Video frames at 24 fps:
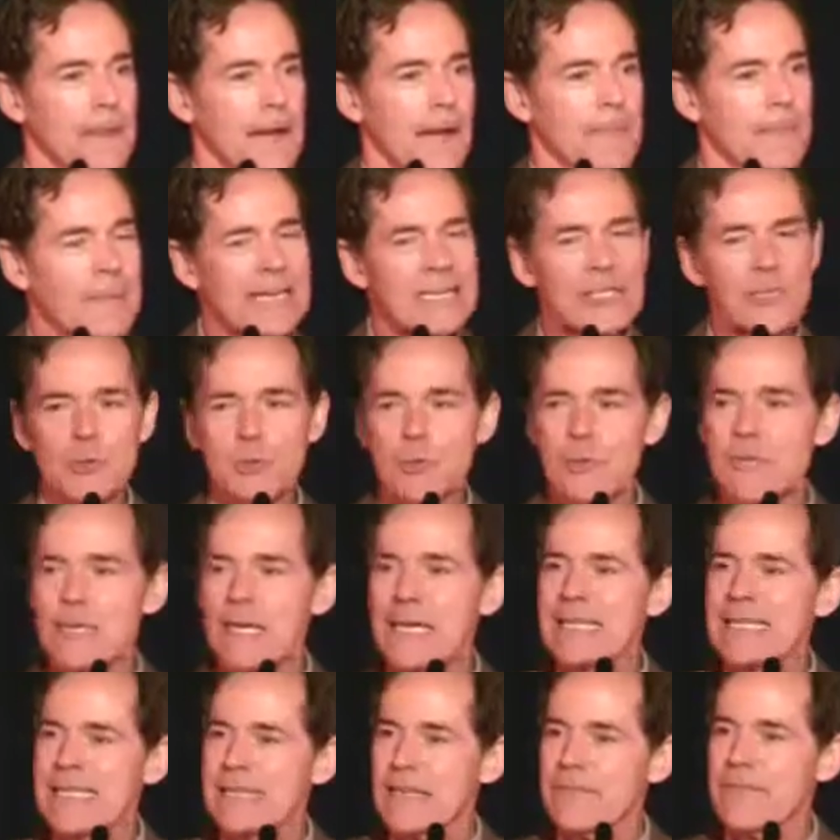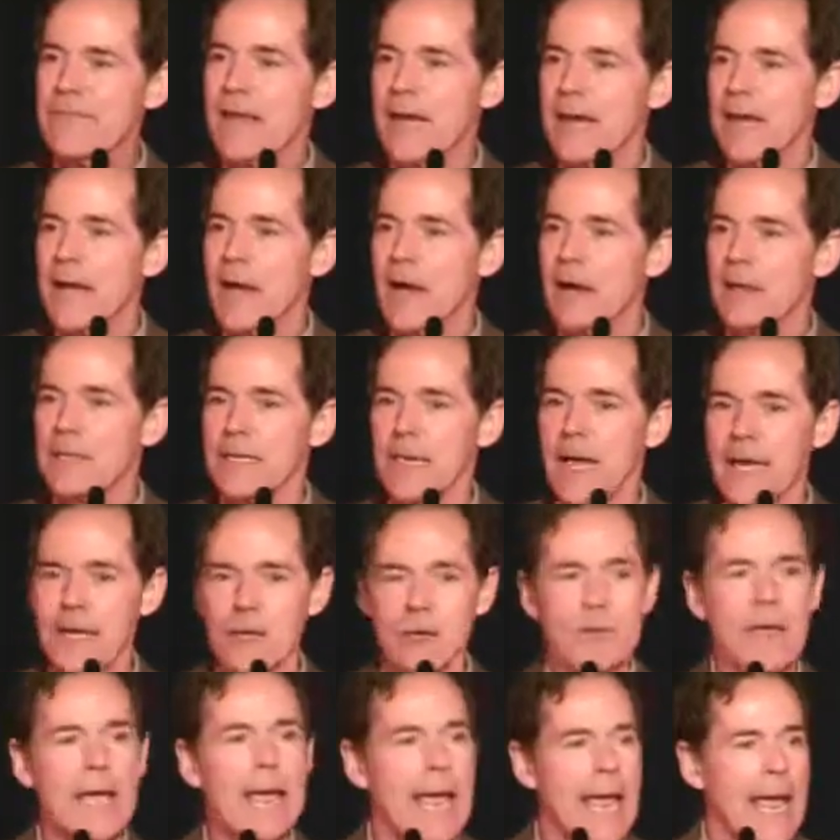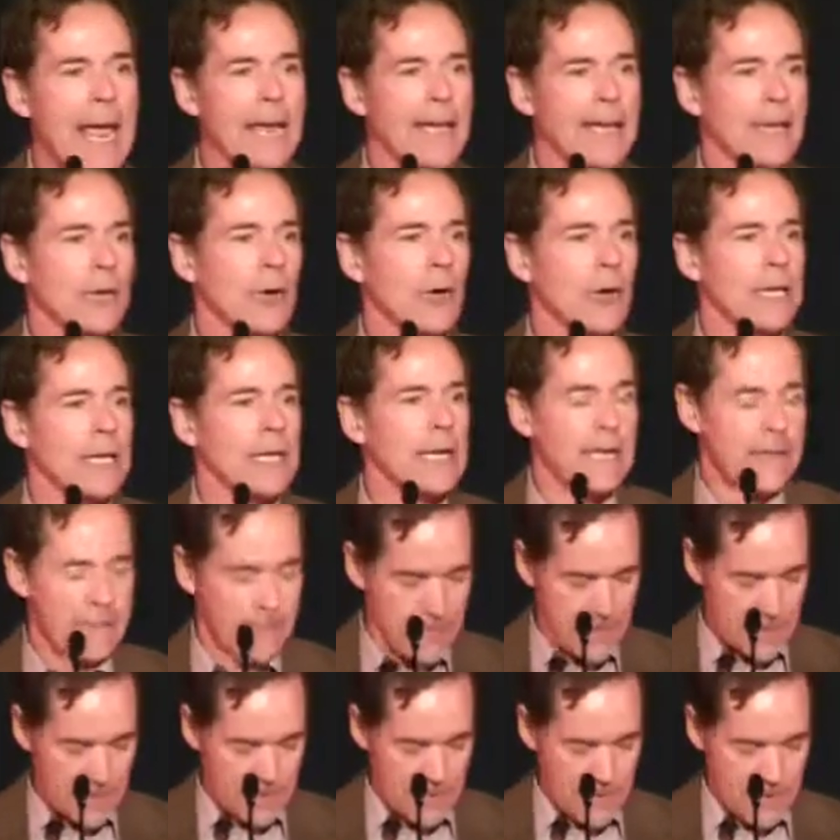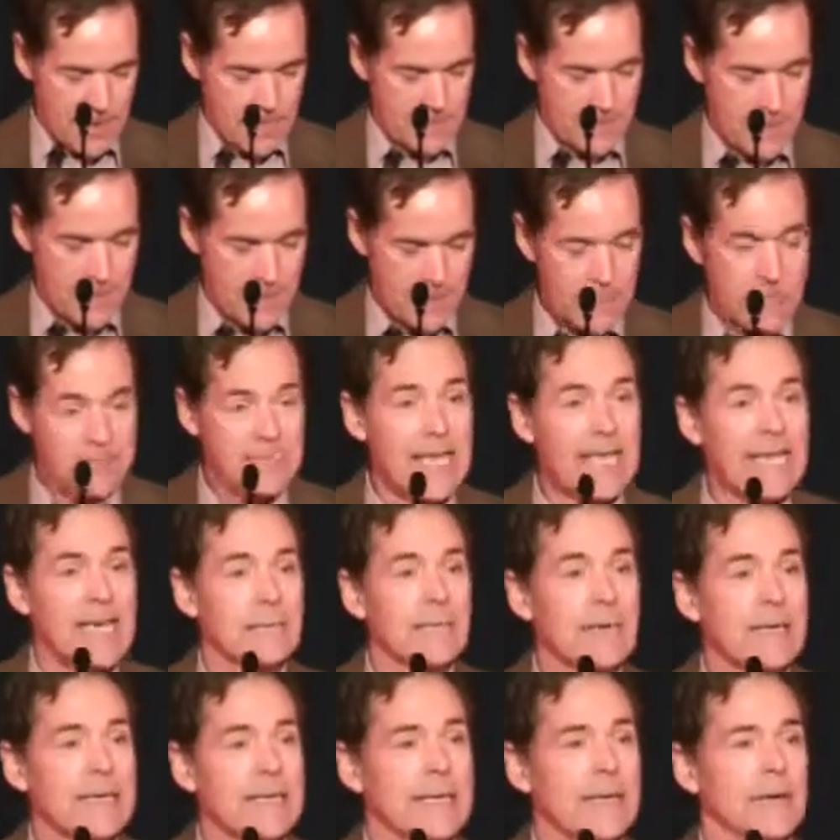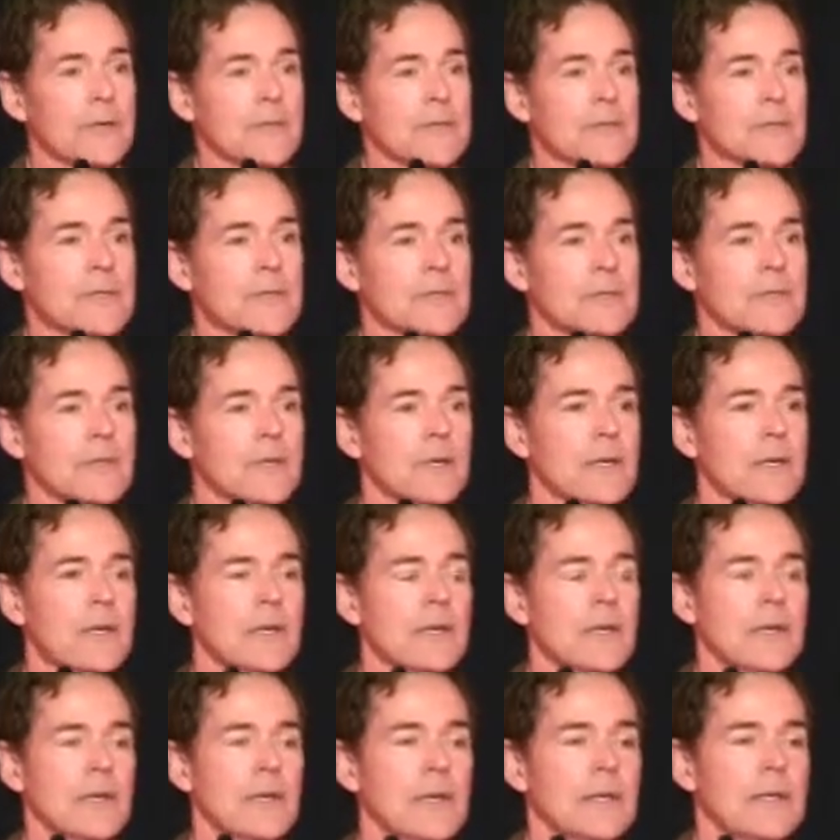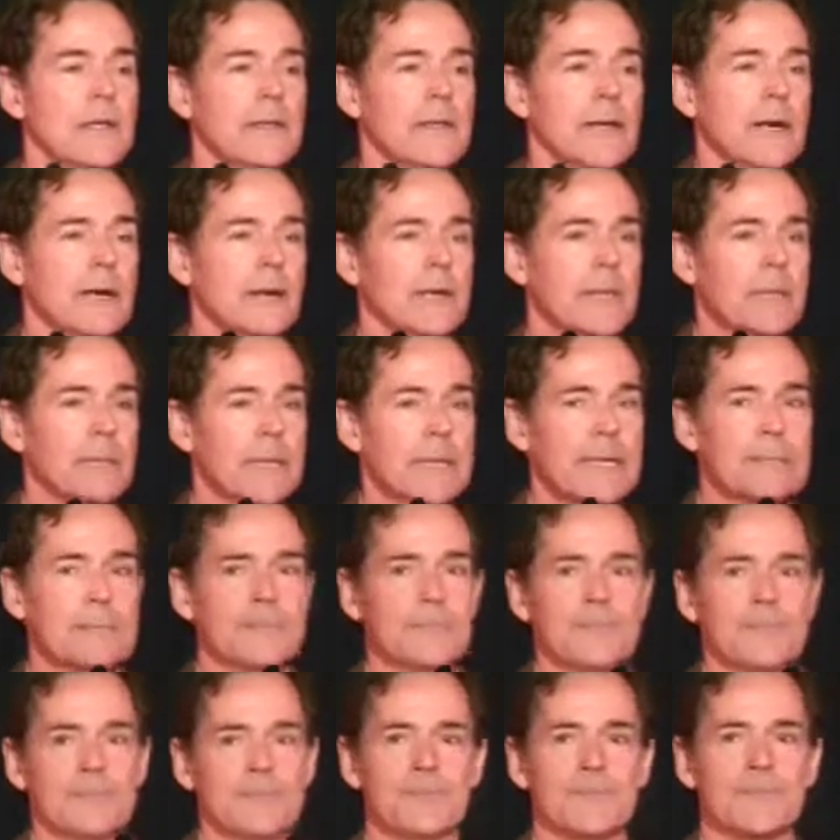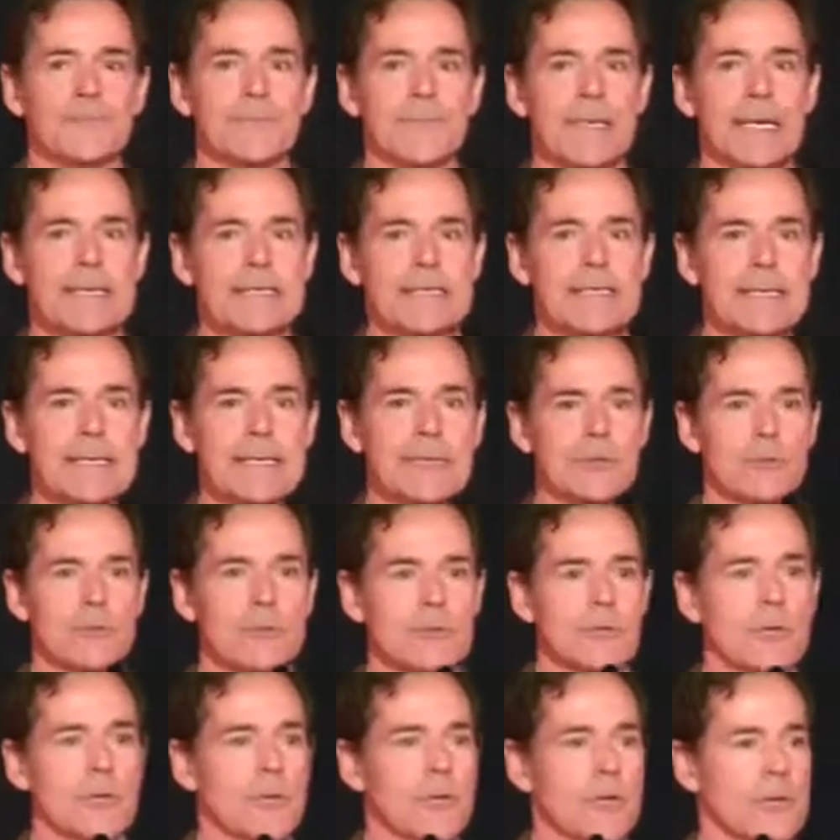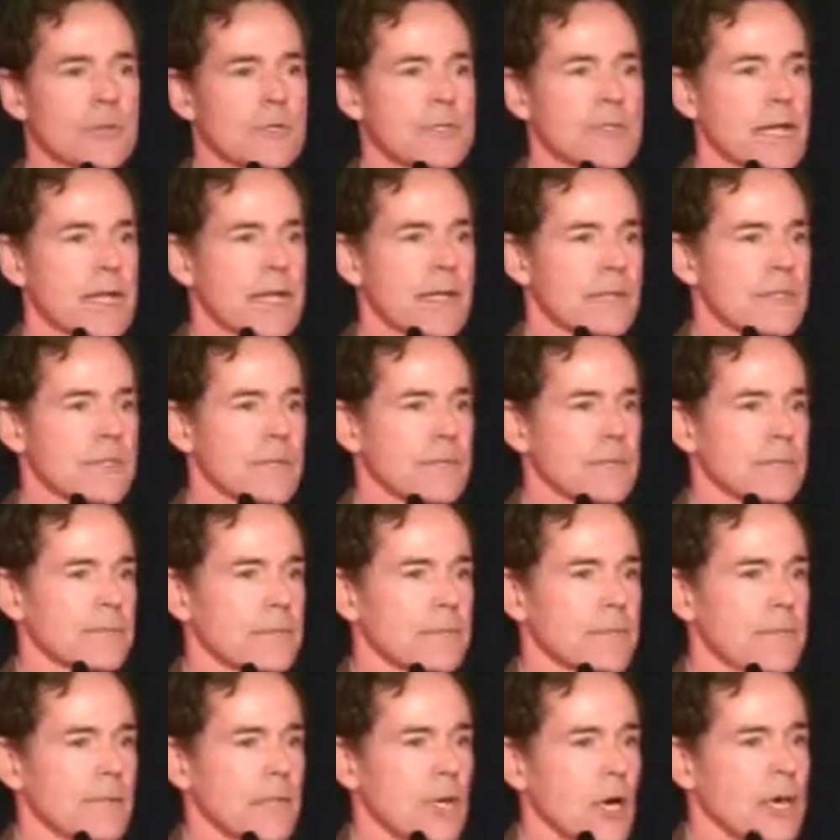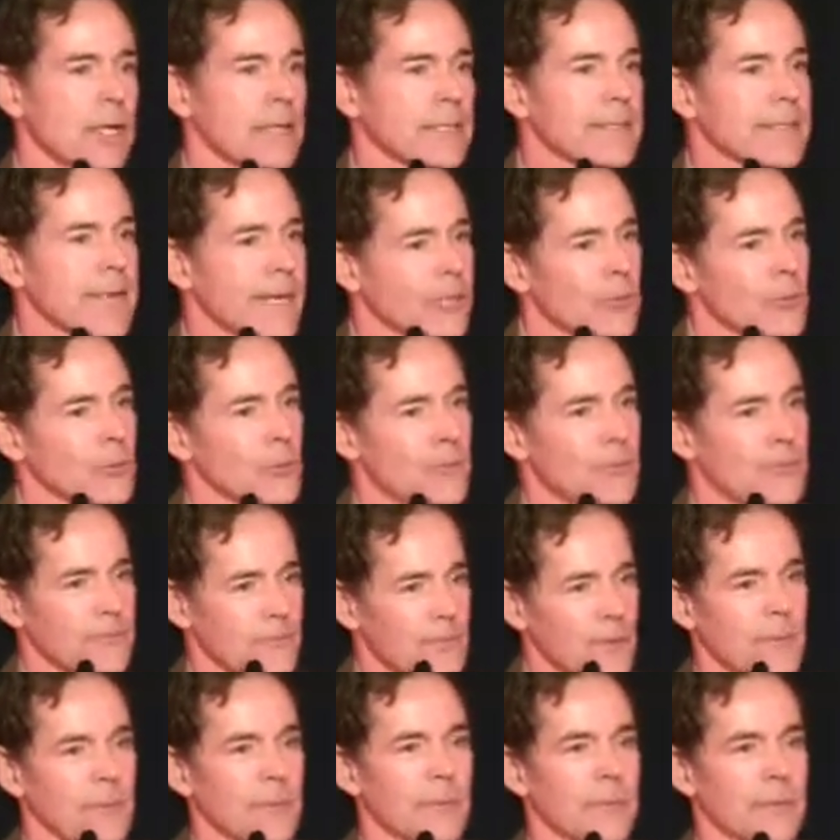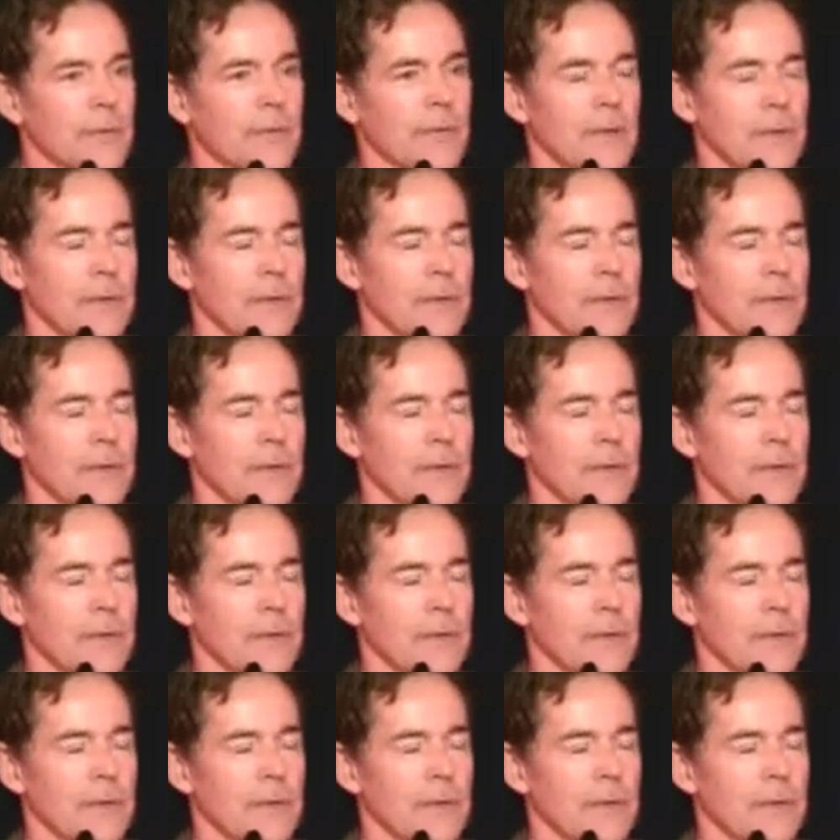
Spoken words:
I make sure that I leave that out. I don't hang it on anything that is anybody else's. Now, in my 19 or so years as an architectural firm,